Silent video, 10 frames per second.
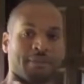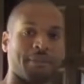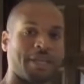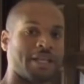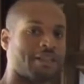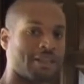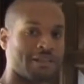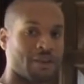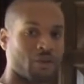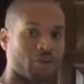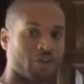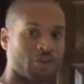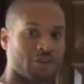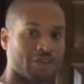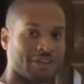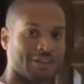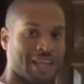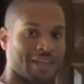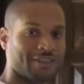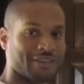many things that we're using
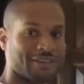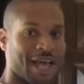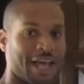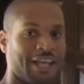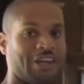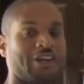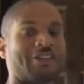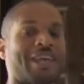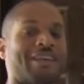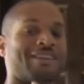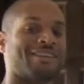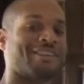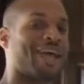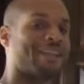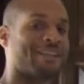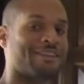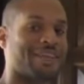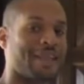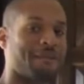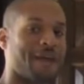today in society is exactly the
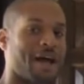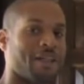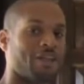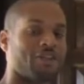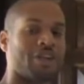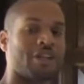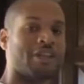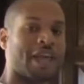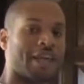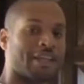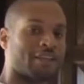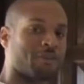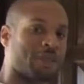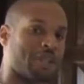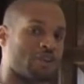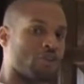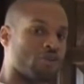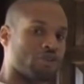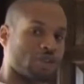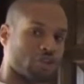same knowledge that is being
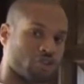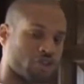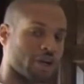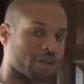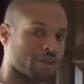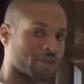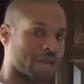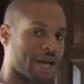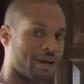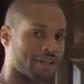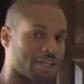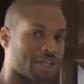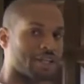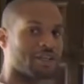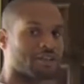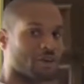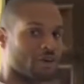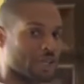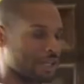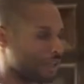used to construct this reality.
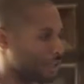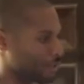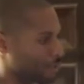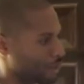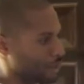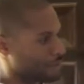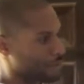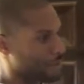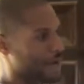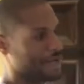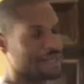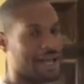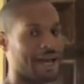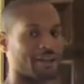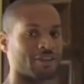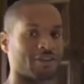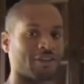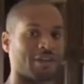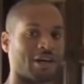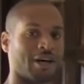So, and this brings to mind the Alice
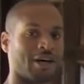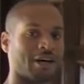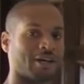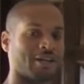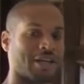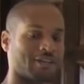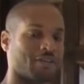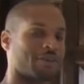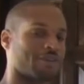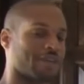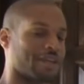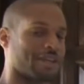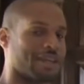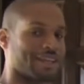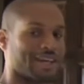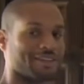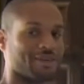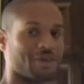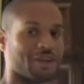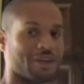in, not so much, not the Alice
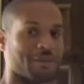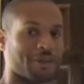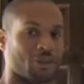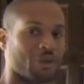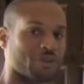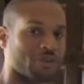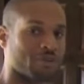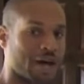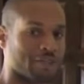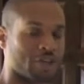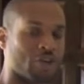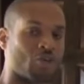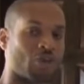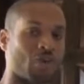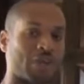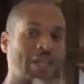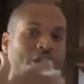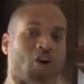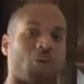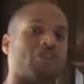in Wonderland, but the Wizard of Oz, where when
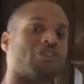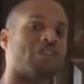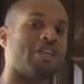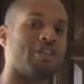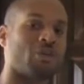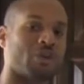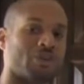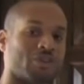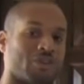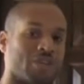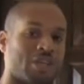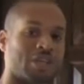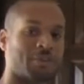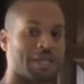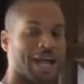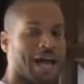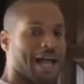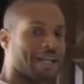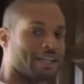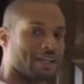they go and see the wizard,
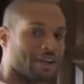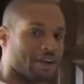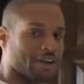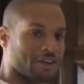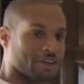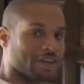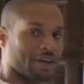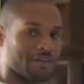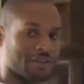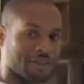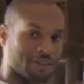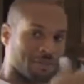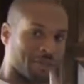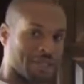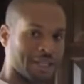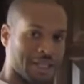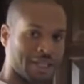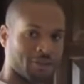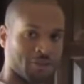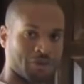behind the curtain of this being
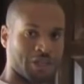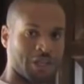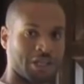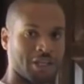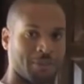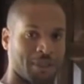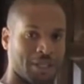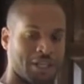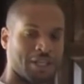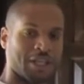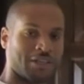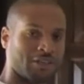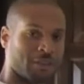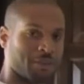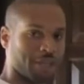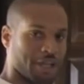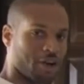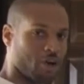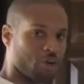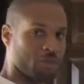that is pretending to be is simply an
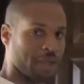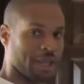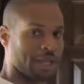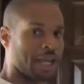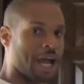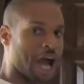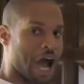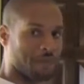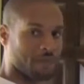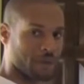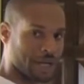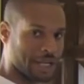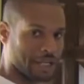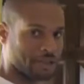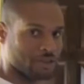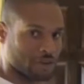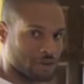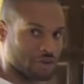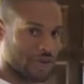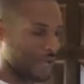old man operating
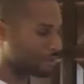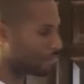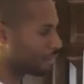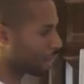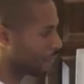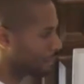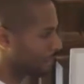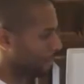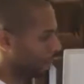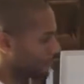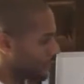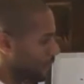certain types of equipment.